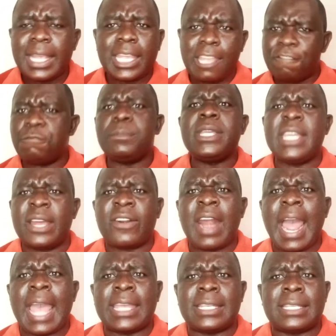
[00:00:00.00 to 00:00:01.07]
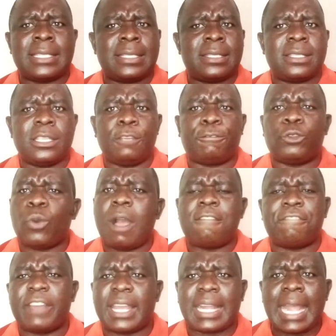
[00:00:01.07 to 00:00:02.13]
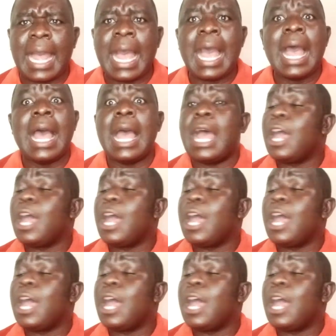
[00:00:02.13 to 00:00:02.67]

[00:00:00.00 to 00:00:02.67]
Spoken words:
Give me a ride if you have a car